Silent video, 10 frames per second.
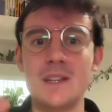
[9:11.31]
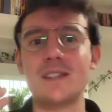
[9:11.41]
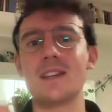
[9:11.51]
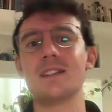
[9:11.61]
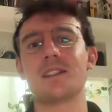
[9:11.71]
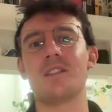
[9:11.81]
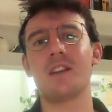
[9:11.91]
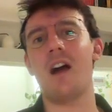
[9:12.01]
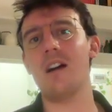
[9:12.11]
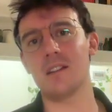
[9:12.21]
This is
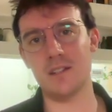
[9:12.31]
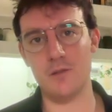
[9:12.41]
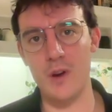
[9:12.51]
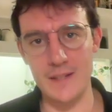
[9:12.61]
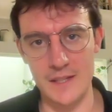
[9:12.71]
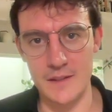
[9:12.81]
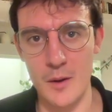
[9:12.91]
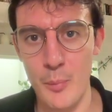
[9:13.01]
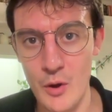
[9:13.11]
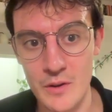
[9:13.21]
the highest rated
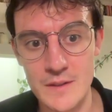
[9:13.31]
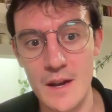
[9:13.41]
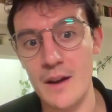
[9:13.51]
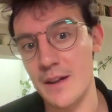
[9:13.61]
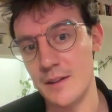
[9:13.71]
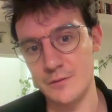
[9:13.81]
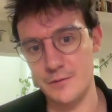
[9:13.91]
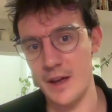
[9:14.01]
opponent I have